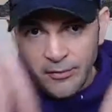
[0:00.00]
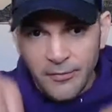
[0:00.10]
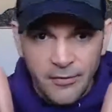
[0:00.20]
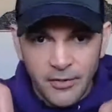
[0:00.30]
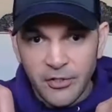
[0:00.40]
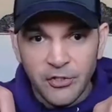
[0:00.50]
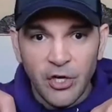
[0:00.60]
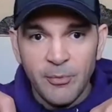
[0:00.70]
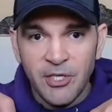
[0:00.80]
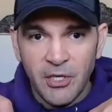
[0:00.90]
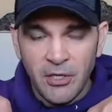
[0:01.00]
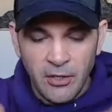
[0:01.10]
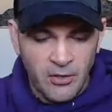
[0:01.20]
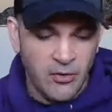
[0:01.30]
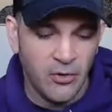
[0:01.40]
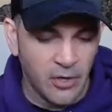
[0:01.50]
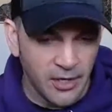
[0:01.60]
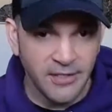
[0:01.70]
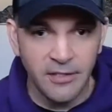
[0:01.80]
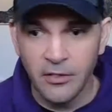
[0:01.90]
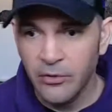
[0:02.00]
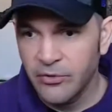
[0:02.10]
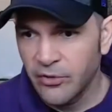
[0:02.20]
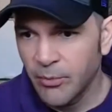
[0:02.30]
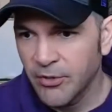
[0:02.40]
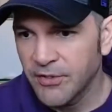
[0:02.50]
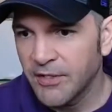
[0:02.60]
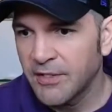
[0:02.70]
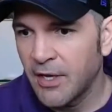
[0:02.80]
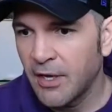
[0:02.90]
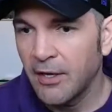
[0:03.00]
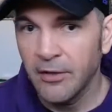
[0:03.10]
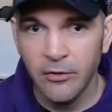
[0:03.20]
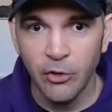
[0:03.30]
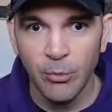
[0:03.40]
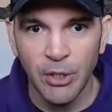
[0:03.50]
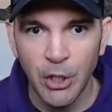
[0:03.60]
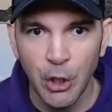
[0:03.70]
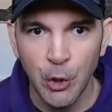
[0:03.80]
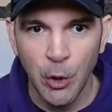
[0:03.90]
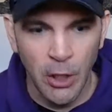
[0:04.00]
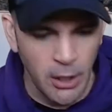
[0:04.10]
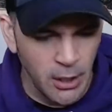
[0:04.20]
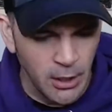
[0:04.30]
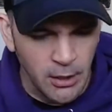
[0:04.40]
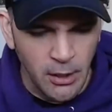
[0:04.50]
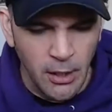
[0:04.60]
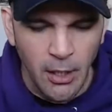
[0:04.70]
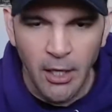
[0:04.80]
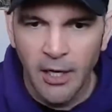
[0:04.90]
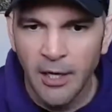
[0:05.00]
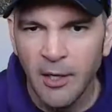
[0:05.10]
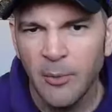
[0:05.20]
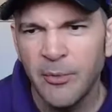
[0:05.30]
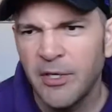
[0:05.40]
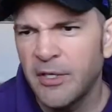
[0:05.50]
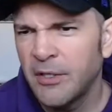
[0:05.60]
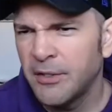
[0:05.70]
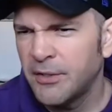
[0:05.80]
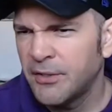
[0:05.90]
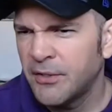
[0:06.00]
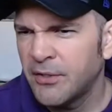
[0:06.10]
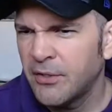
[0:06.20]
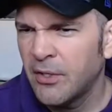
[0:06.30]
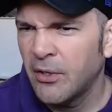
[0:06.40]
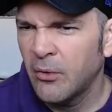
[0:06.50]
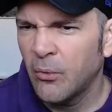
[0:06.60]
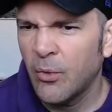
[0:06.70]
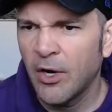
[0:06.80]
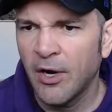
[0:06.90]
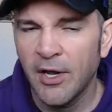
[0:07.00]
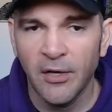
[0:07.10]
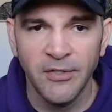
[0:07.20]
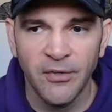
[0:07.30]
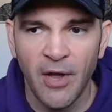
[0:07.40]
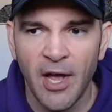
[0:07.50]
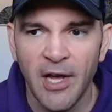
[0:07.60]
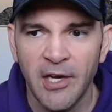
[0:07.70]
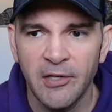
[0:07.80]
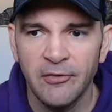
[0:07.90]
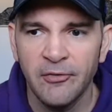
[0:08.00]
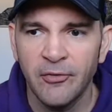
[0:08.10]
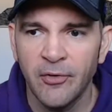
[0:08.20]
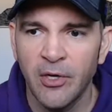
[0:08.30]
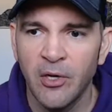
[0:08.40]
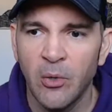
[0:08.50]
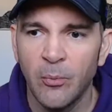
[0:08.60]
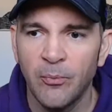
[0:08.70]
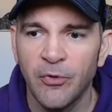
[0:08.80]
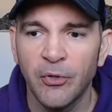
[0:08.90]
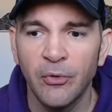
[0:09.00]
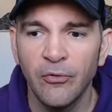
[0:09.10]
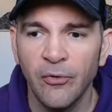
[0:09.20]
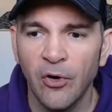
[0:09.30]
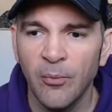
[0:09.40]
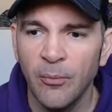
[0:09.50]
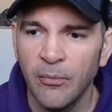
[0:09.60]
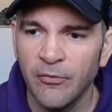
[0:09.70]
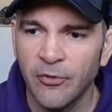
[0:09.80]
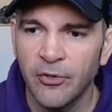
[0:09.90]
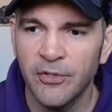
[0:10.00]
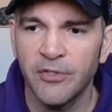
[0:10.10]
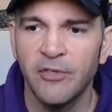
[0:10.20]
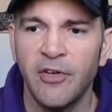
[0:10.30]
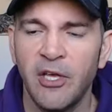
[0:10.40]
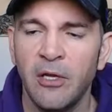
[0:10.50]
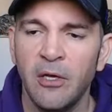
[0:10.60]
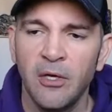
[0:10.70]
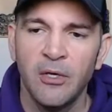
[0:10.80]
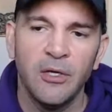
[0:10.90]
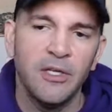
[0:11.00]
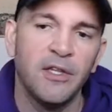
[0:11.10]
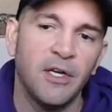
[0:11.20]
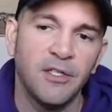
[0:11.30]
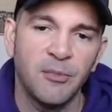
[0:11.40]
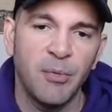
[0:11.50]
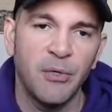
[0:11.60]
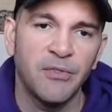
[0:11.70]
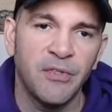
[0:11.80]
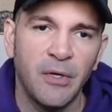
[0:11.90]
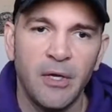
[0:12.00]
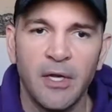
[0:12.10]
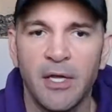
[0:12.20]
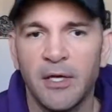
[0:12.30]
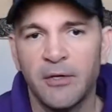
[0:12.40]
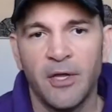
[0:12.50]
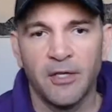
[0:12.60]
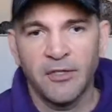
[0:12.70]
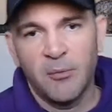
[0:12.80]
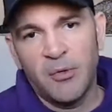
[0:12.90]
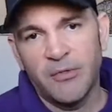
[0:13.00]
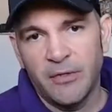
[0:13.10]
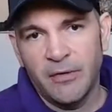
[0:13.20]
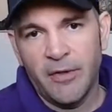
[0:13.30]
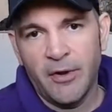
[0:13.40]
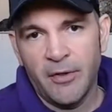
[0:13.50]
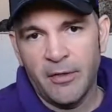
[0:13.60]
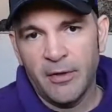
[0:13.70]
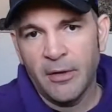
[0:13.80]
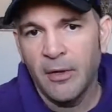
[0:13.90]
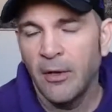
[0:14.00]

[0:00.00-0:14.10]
description, or as the YouTubers say, the doobly-doo, is where I also have the Google form for the survey, and then I just posted it again. Actually, I posted it there, I think.